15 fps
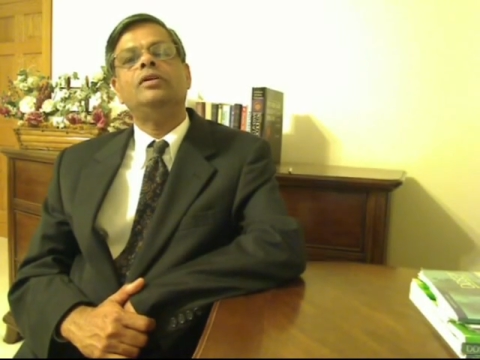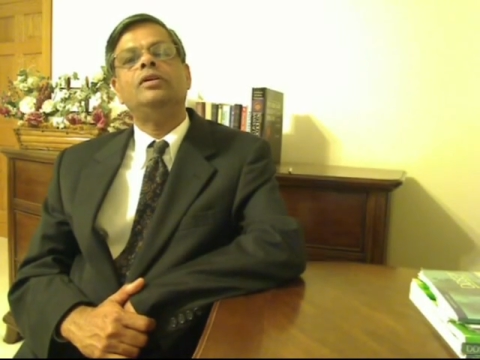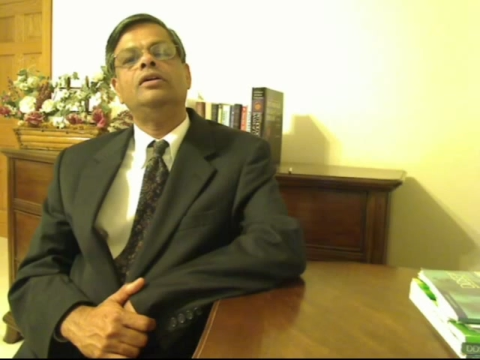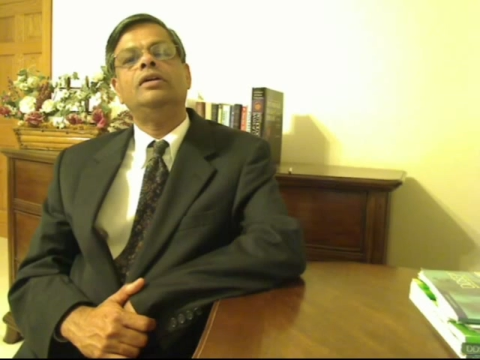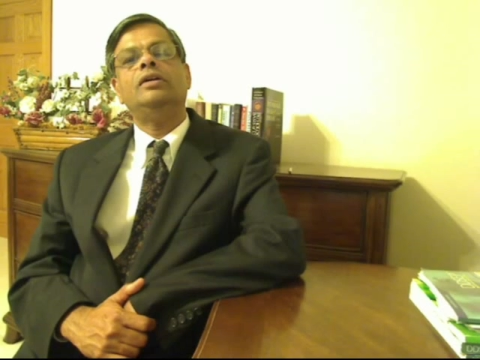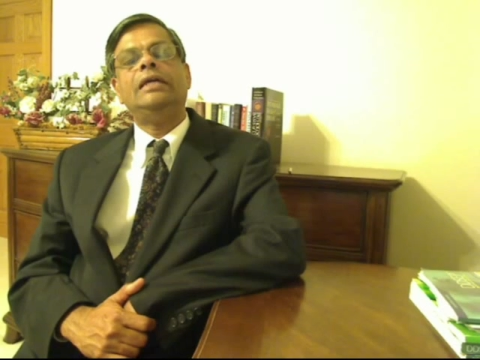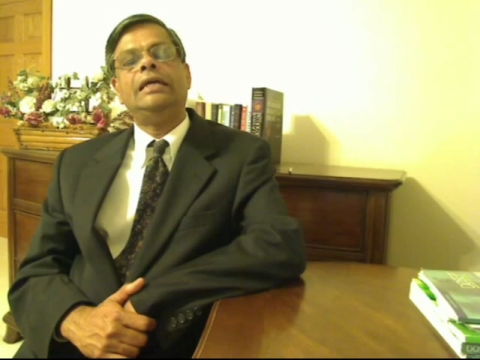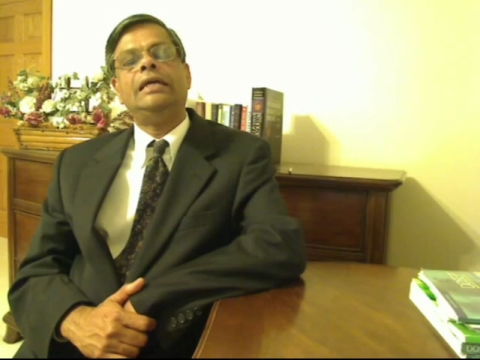
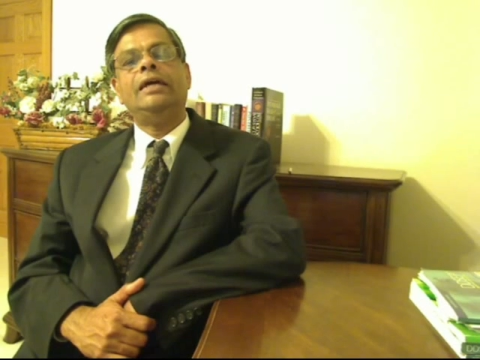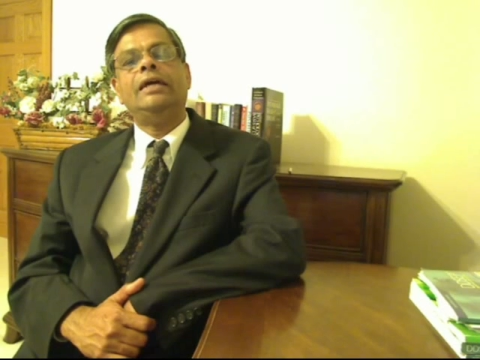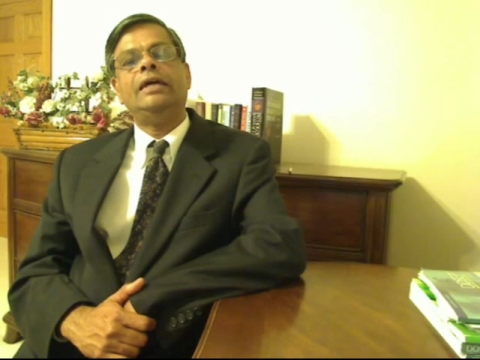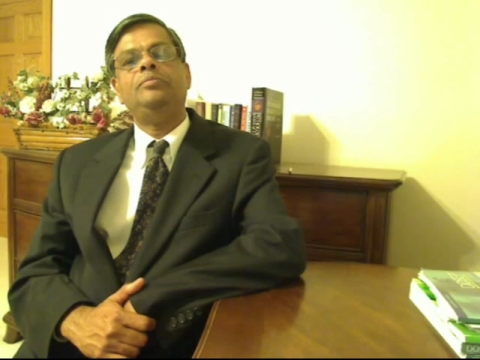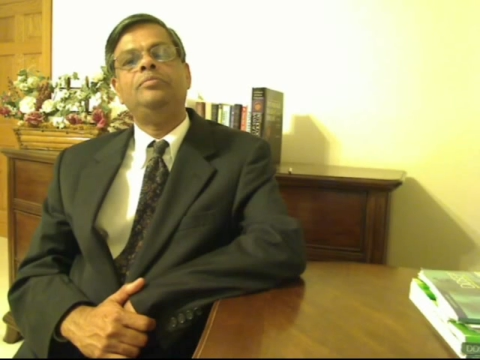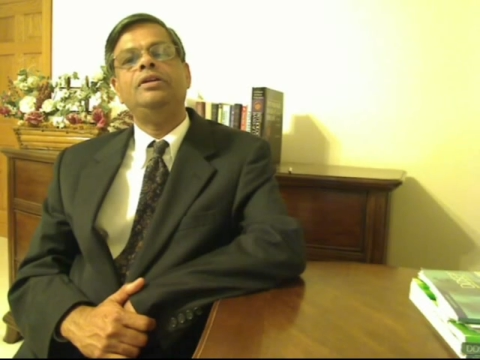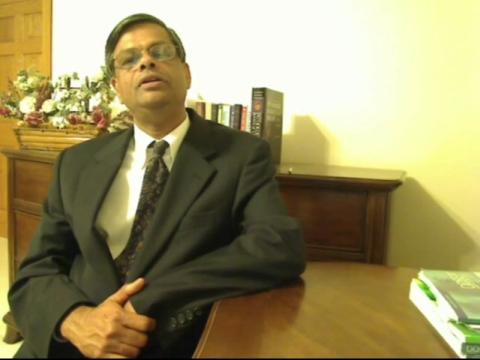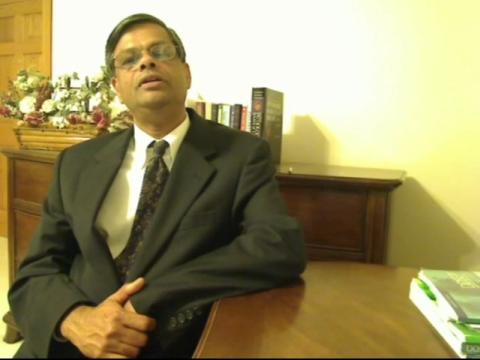
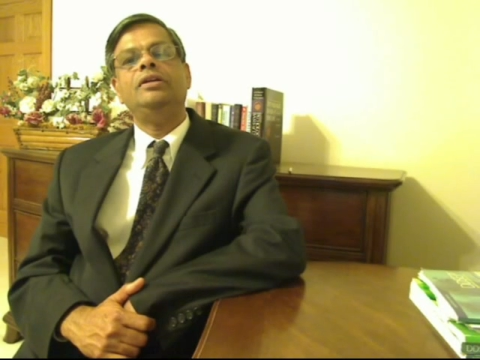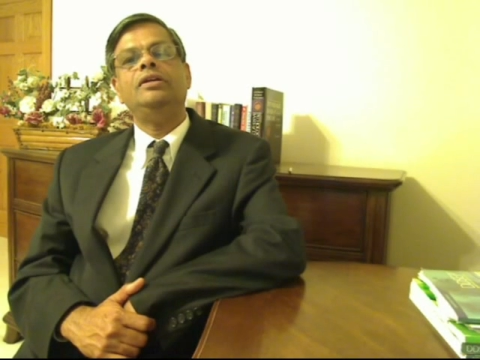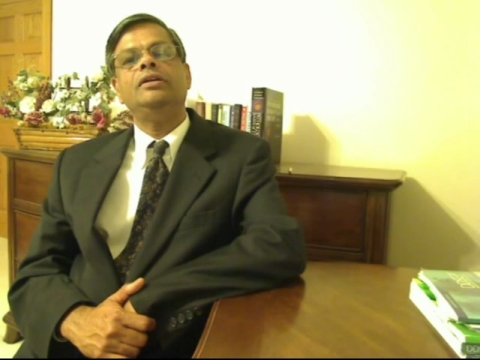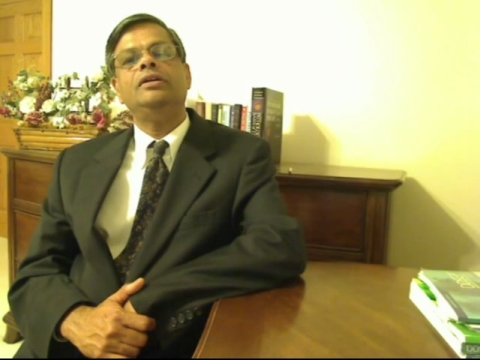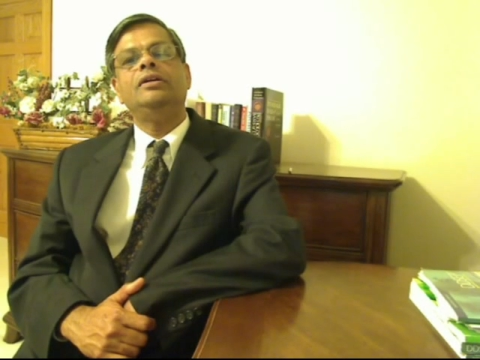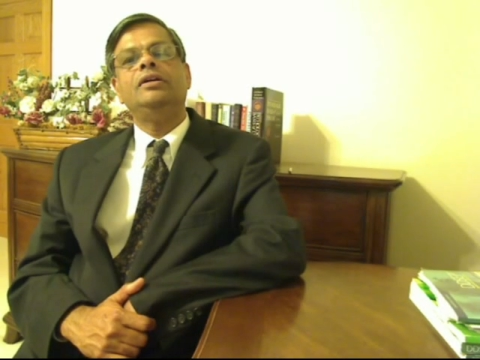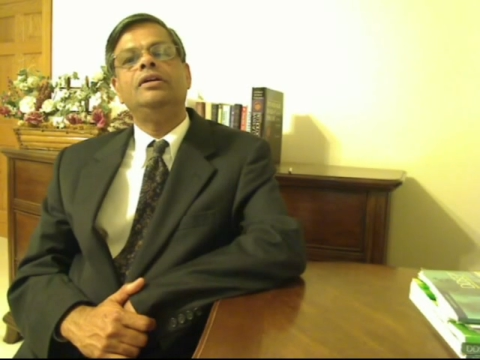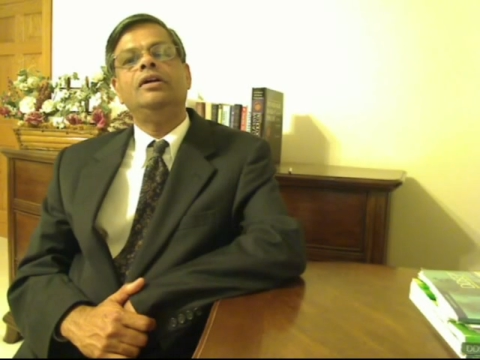AIP,
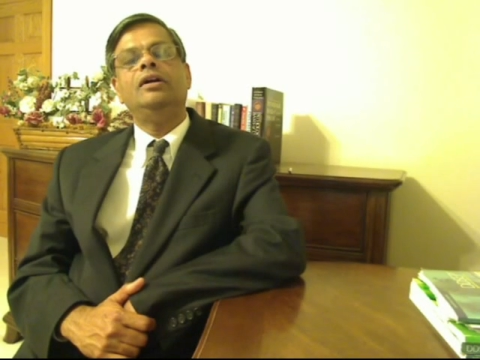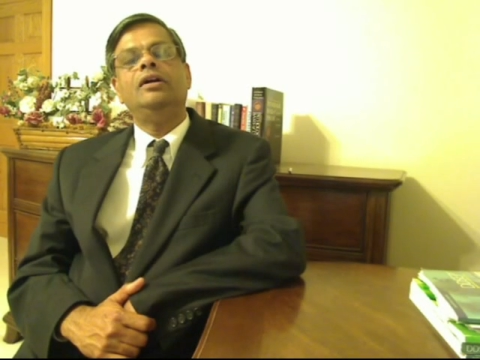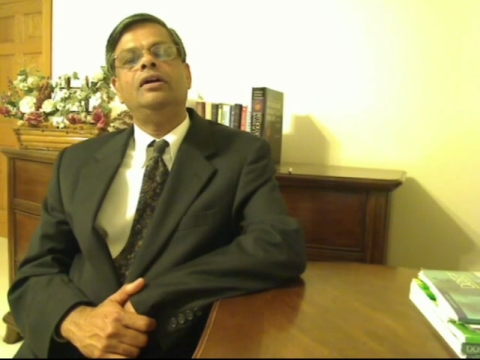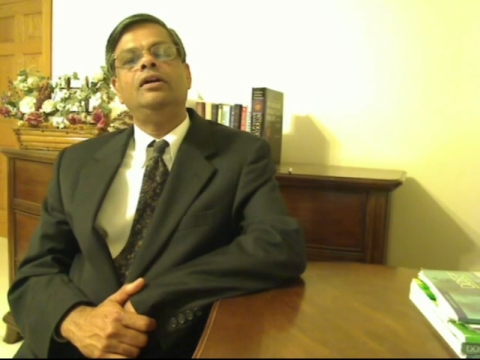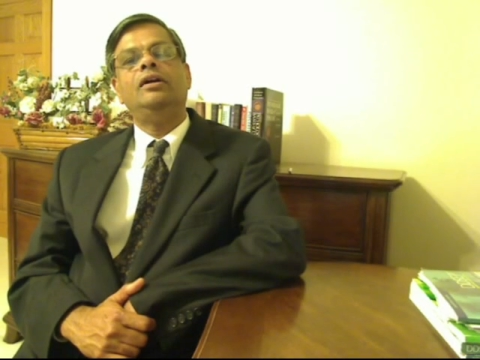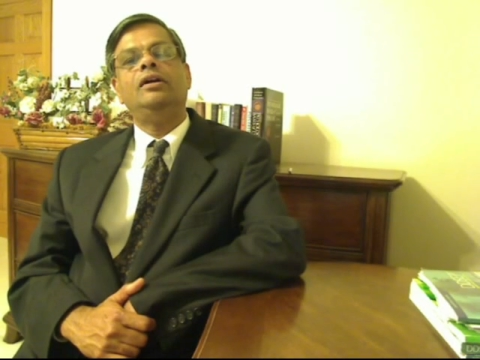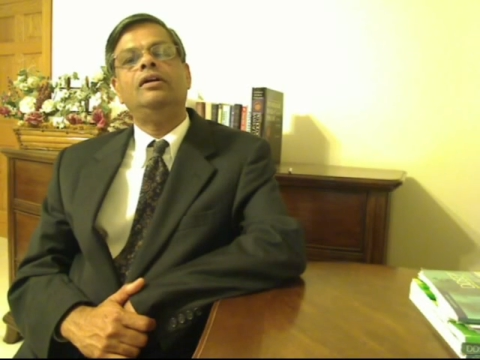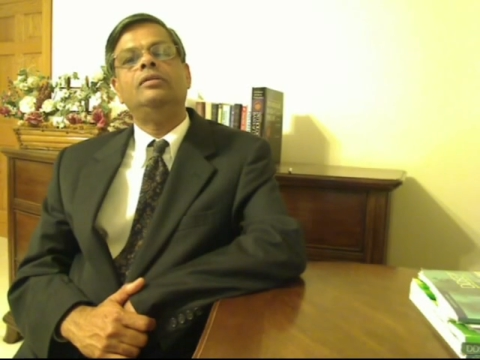
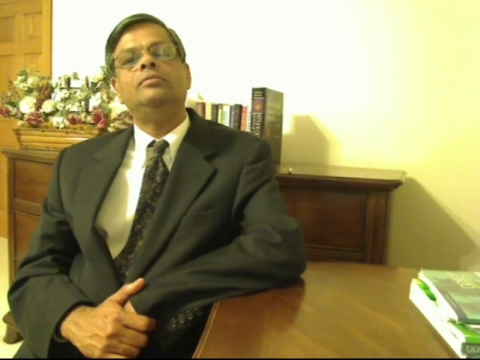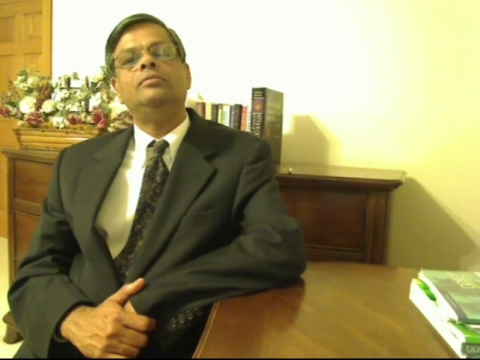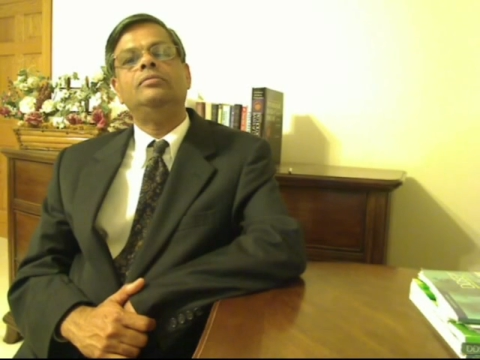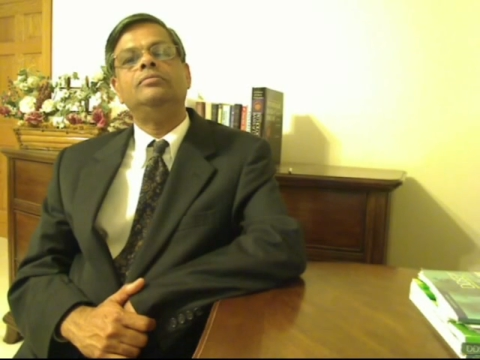um,